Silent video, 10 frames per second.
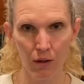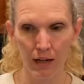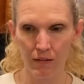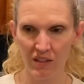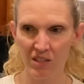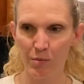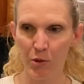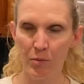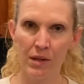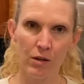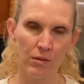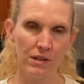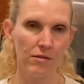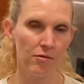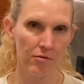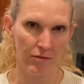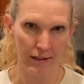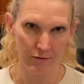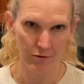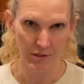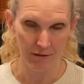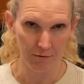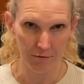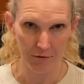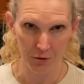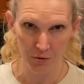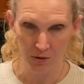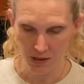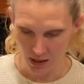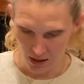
kind of experimenting with different flavors, different foods.